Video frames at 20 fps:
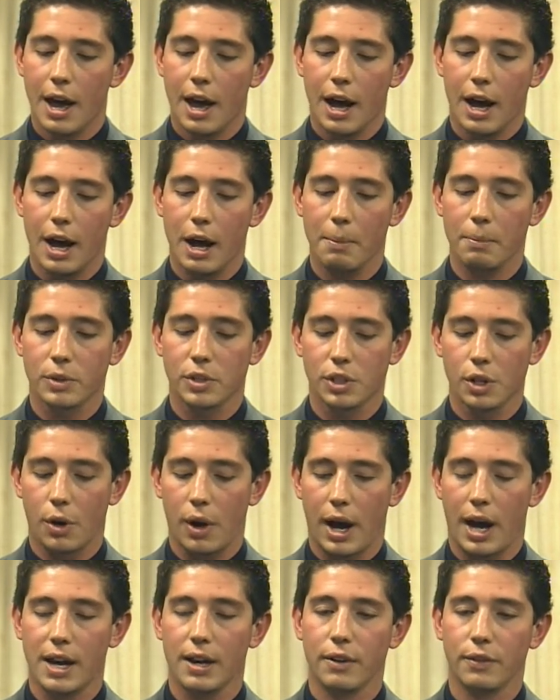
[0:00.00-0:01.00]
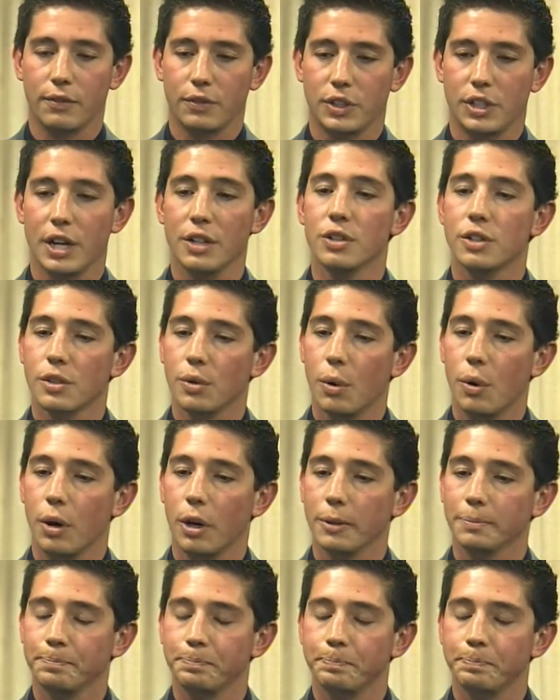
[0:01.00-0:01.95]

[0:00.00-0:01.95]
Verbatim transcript: Um, so I've done SOAR,